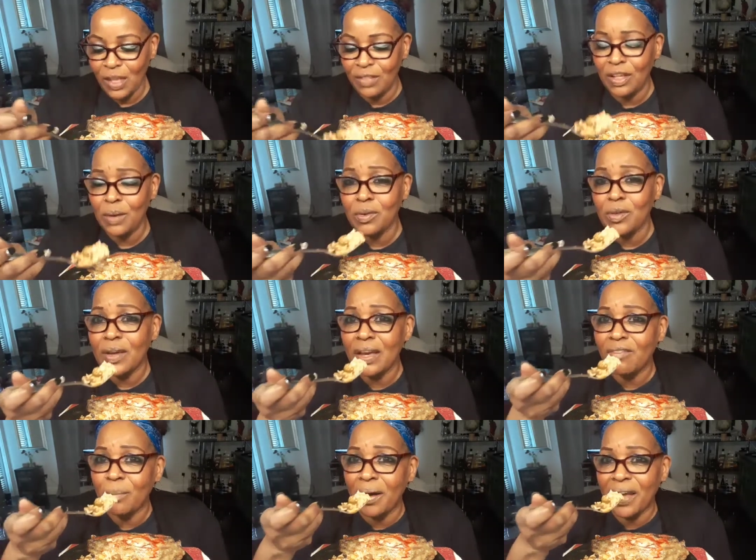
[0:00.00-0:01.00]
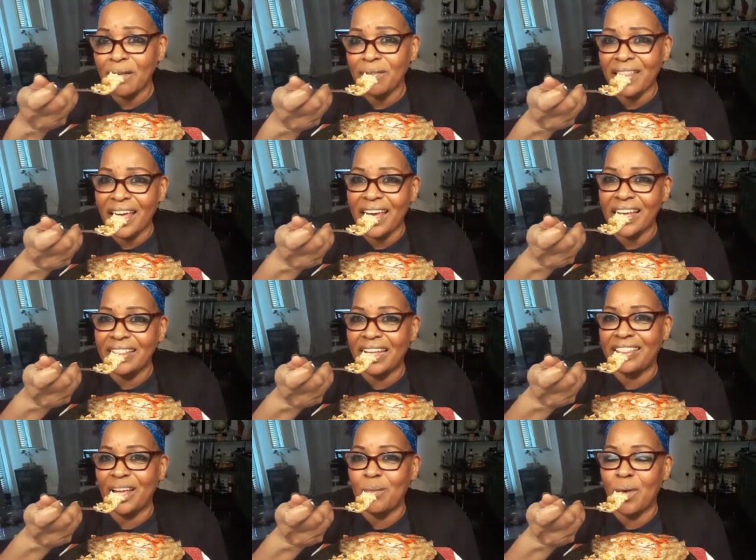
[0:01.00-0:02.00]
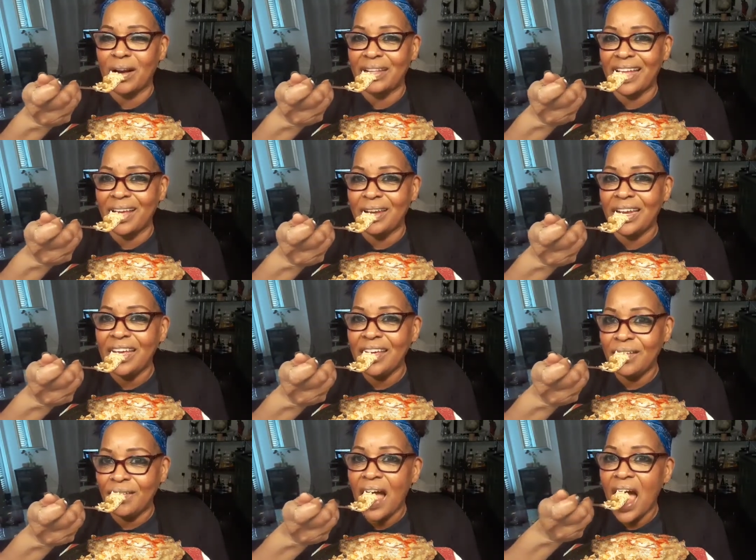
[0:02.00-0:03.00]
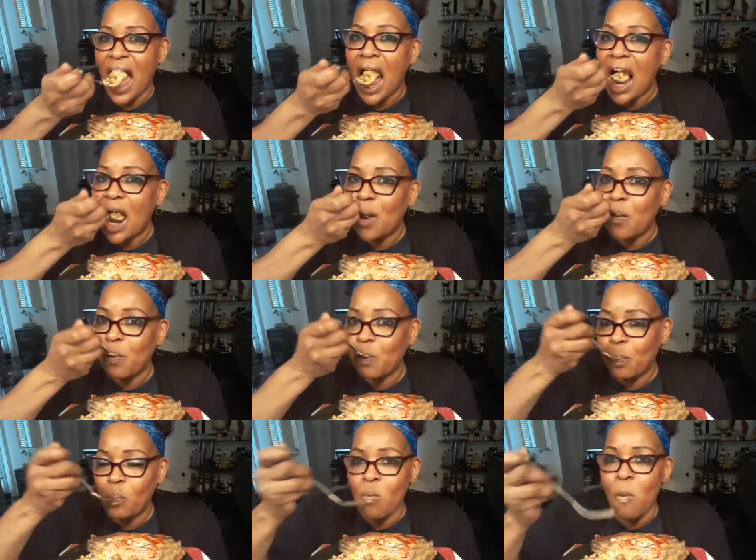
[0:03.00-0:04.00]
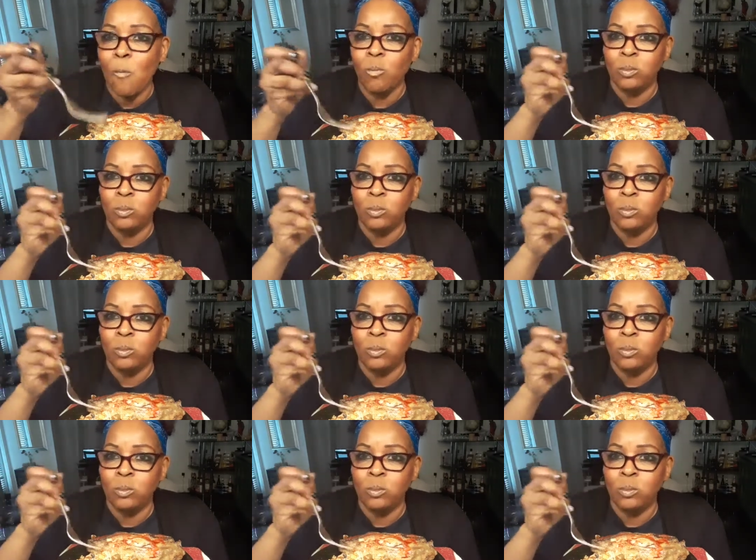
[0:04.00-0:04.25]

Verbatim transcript: And then when you give them everything that they wanted, they leave. Mm -hmm.